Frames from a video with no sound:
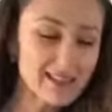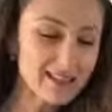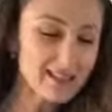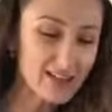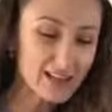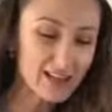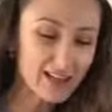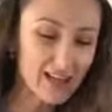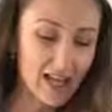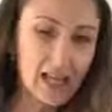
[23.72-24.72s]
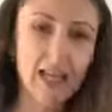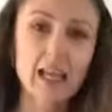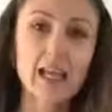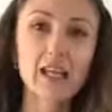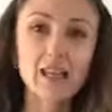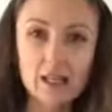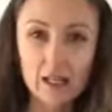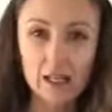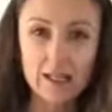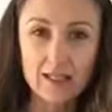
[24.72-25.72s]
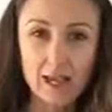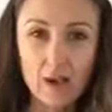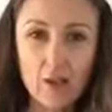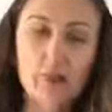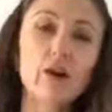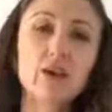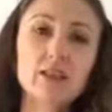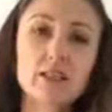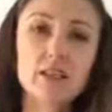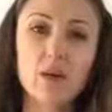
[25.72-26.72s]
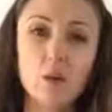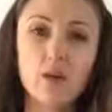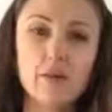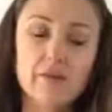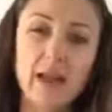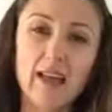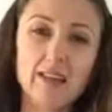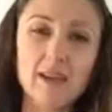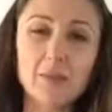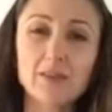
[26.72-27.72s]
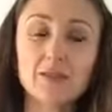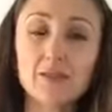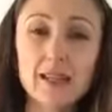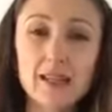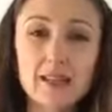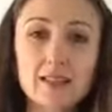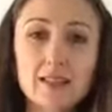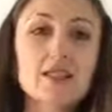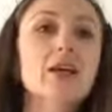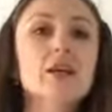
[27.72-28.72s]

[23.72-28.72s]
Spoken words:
So in the start of the post there will have been a couple of links.